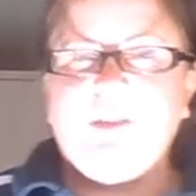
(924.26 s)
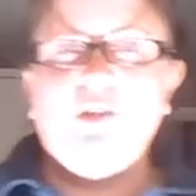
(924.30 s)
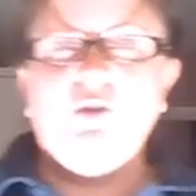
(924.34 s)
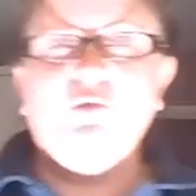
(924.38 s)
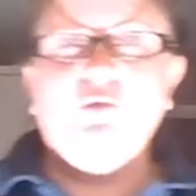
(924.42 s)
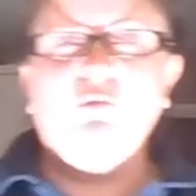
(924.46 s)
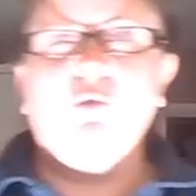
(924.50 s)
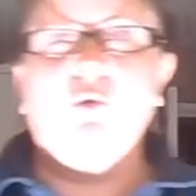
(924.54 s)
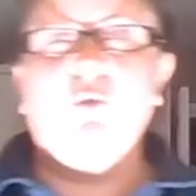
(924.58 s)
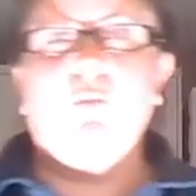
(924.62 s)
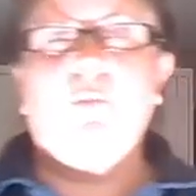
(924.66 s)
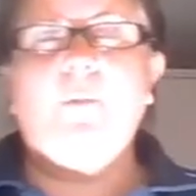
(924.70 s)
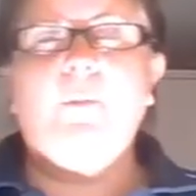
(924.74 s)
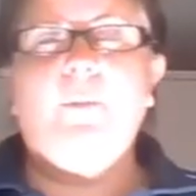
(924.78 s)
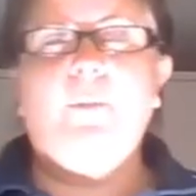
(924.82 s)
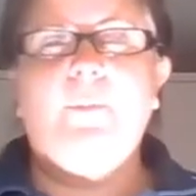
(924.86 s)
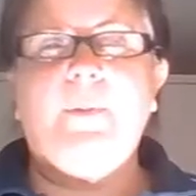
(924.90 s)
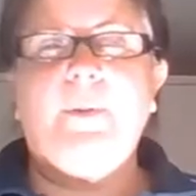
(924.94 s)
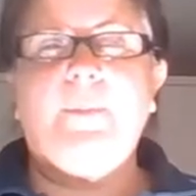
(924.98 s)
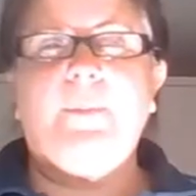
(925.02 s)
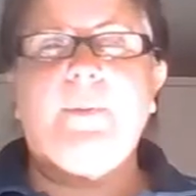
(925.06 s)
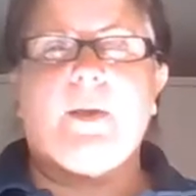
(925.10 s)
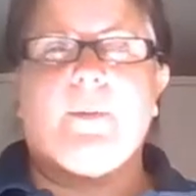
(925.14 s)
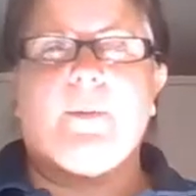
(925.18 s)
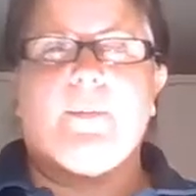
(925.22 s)
all probably
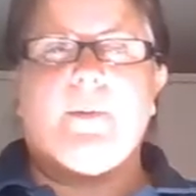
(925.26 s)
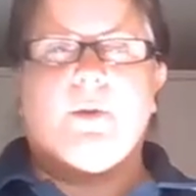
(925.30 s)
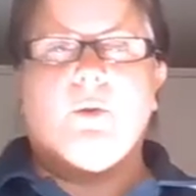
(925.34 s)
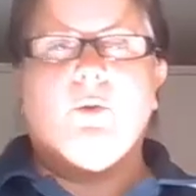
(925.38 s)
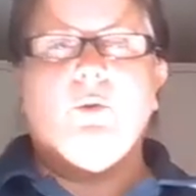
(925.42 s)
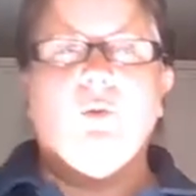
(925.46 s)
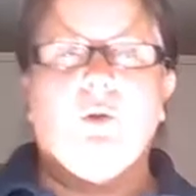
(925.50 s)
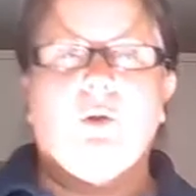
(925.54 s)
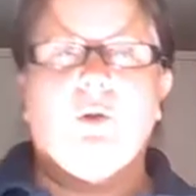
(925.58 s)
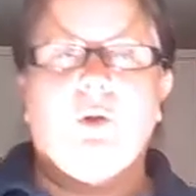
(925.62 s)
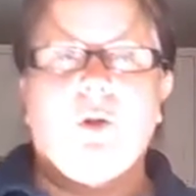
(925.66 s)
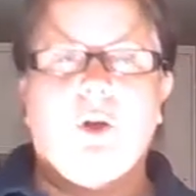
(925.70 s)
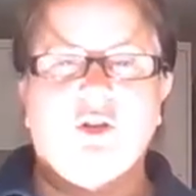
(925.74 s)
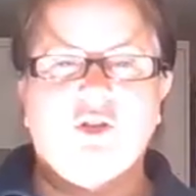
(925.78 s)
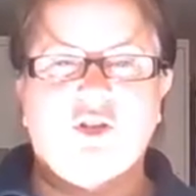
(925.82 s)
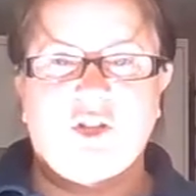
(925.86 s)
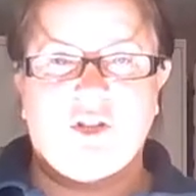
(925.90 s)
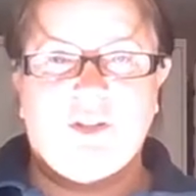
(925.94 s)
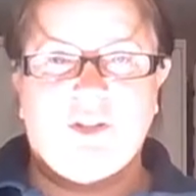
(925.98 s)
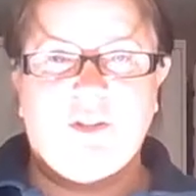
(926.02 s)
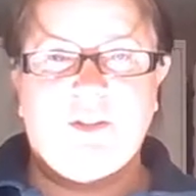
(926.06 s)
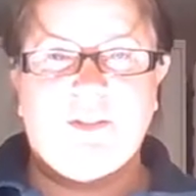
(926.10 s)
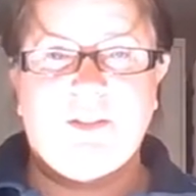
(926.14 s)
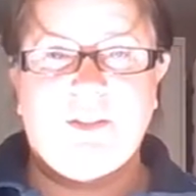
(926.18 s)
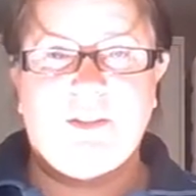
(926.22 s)
becoming, oh gosh, can you see
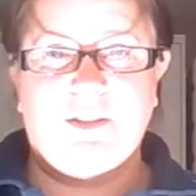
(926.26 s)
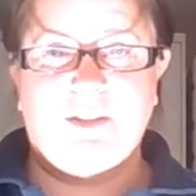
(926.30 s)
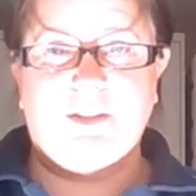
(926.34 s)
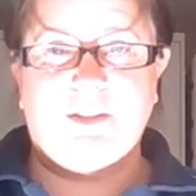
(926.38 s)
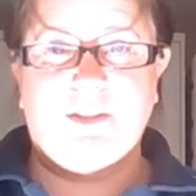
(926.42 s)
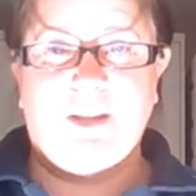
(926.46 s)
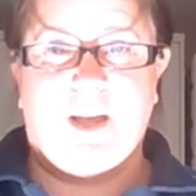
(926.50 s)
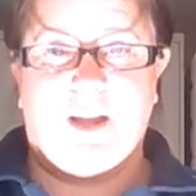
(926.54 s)
the sun?